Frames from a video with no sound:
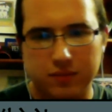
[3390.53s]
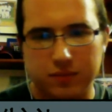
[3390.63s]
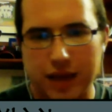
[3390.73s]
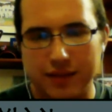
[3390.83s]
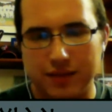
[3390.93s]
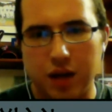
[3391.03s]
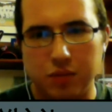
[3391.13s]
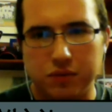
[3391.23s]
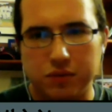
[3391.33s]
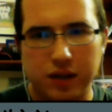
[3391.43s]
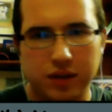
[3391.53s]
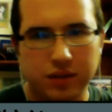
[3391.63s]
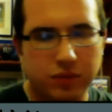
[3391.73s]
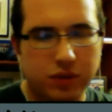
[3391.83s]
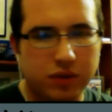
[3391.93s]
Dongbufeng
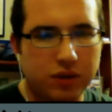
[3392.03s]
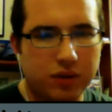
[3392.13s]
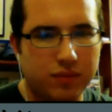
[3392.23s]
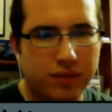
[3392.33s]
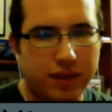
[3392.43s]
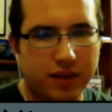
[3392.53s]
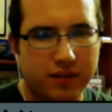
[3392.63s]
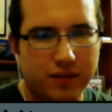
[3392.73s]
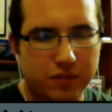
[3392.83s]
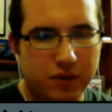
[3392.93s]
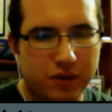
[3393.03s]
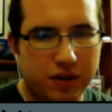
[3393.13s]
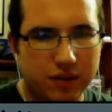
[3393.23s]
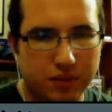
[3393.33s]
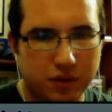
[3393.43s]
with I think it's
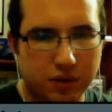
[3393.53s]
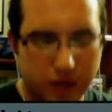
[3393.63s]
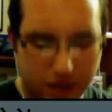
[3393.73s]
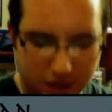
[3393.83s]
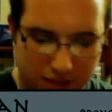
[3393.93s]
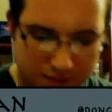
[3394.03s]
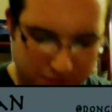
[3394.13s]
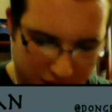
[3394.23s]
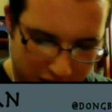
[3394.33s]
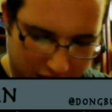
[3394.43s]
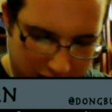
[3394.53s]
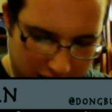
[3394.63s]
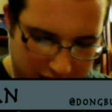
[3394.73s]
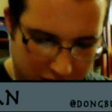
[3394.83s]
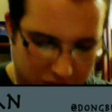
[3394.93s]
dongbufeng.tumblr.com,
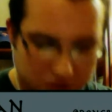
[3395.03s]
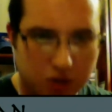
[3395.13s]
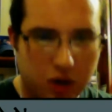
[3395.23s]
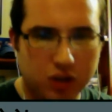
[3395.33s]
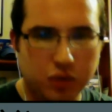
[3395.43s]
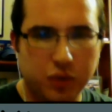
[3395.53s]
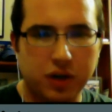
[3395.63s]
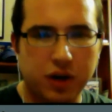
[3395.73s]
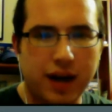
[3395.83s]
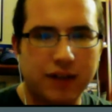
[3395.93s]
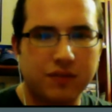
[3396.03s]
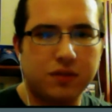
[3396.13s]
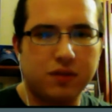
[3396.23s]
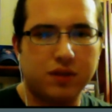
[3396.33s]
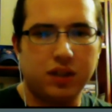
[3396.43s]
and also on Twitter at
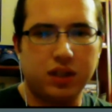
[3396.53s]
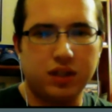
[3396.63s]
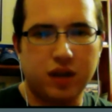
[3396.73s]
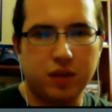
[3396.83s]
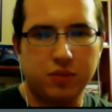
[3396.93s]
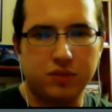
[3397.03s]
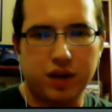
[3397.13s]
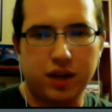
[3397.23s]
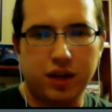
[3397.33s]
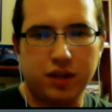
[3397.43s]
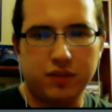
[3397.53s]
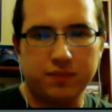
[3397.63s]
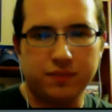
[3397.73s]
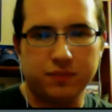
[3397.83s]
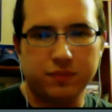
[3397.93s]
the Dongbufeng
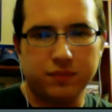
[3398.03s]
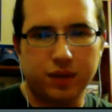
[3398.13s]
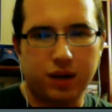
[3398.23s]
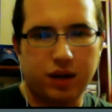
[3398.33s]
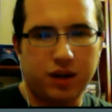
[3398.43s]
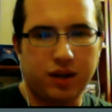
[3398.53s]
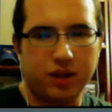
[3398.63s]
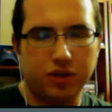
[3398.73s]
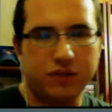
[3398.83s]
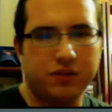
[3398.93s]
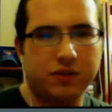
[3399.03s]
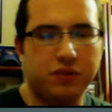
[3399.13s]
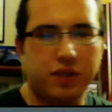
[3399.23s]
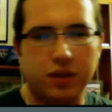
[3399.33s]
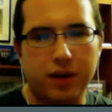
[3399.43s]
address you
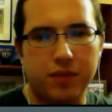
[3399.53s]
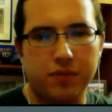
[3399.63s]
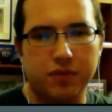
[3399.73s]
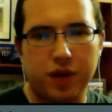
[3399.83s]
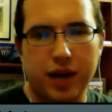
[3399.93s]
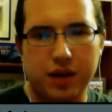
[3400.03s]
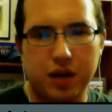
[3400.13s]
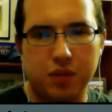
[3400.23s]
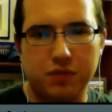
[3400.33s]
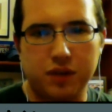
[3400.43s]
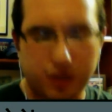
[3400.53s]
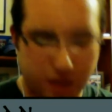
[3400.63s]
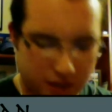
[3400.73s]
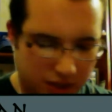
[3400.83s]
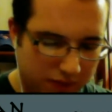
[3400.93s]
see at the bottom of the screen at Dongbufeng,
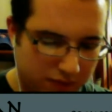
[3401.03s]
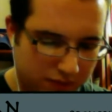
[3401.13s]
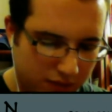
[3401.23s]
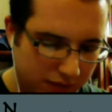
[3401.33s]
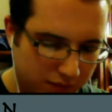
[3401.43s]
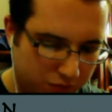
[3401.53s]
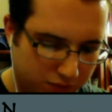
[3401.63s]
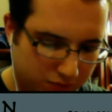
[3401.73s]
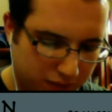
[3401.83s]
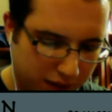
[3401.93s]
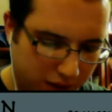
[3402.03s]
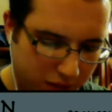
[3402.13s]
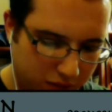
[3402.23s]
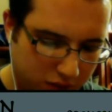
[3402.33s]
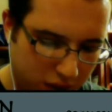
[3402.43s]
and I will tweet from that account.